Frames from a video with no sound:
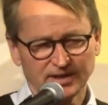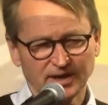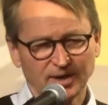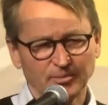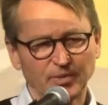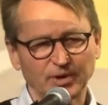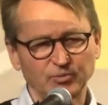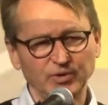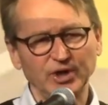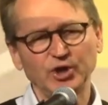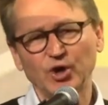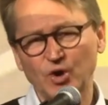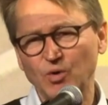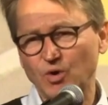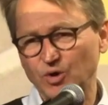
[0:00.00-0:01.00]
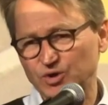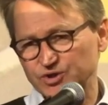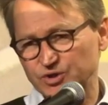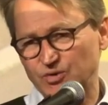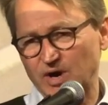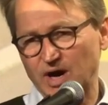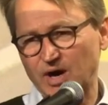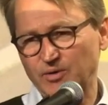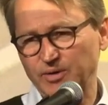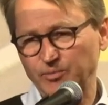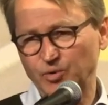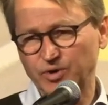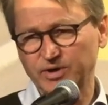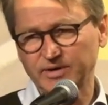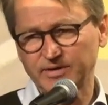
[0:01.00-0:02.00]
But we know also how
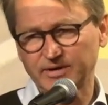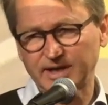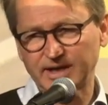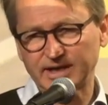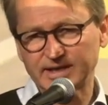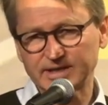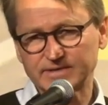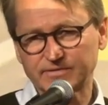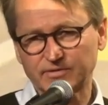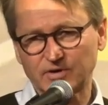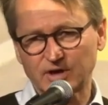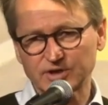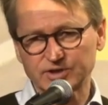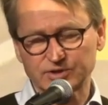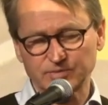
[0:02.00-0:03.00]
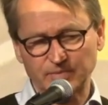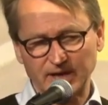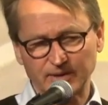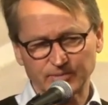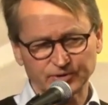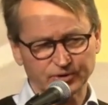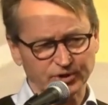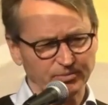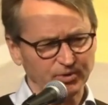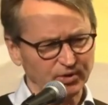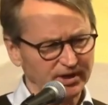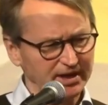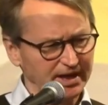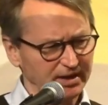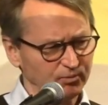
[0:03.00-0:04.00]
important it is for us to be able to
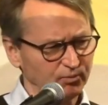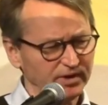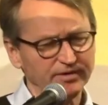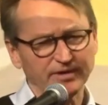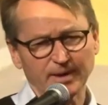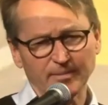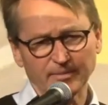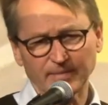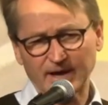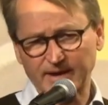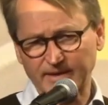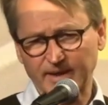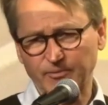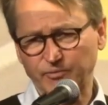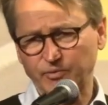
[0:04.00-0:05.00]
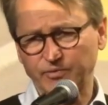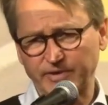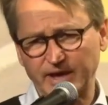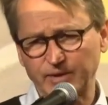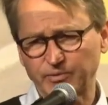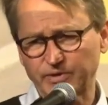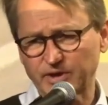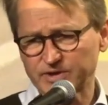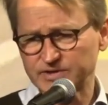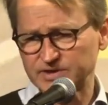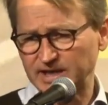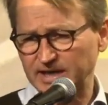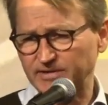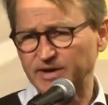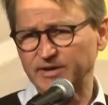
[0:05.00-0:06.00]
communicate with them and then they with us
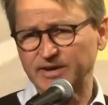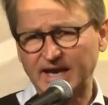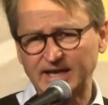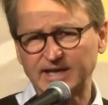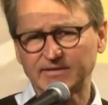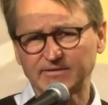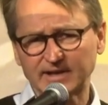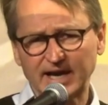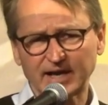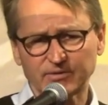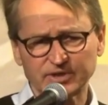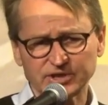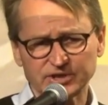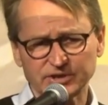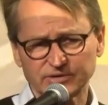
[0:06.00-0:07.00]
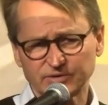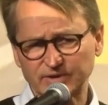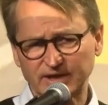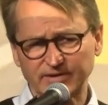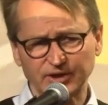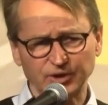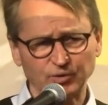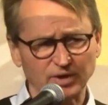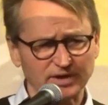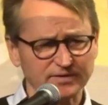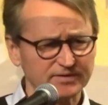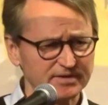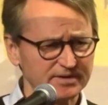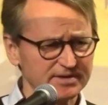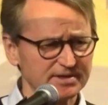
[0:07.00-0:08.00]
in their native language to get the
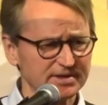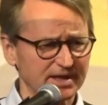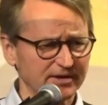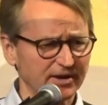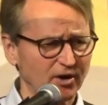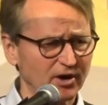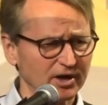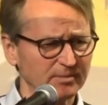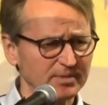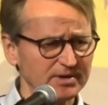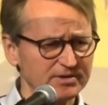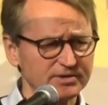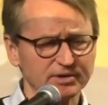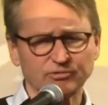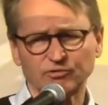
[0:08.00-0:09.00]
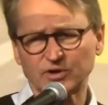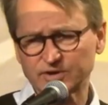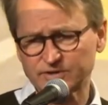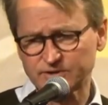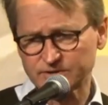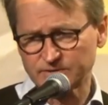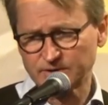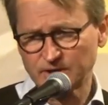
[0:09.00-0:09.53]
nuances and the arguments across.